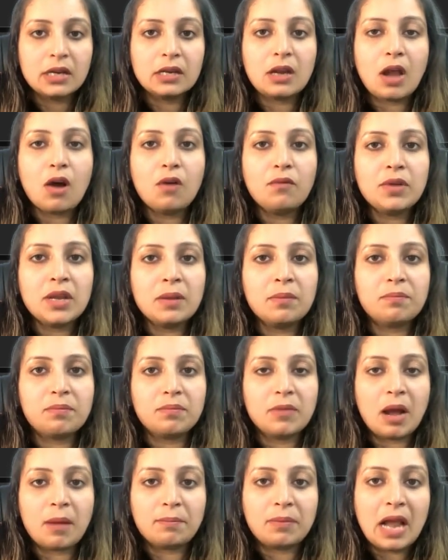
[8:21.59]
Now we
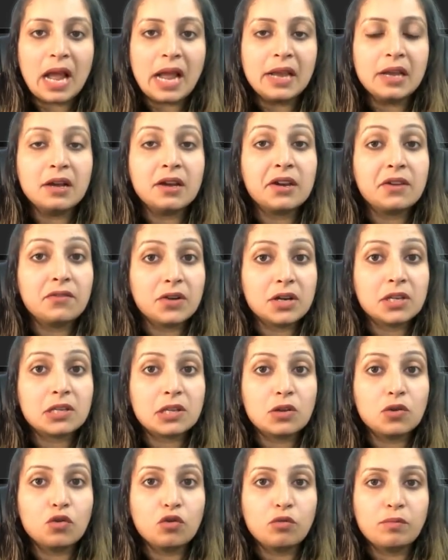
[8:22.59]
apply a
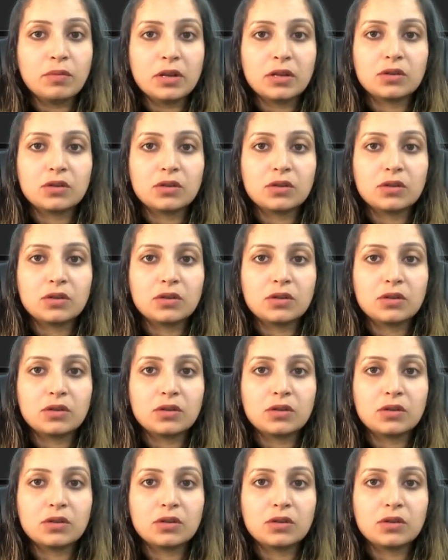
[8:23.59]
reverse loop.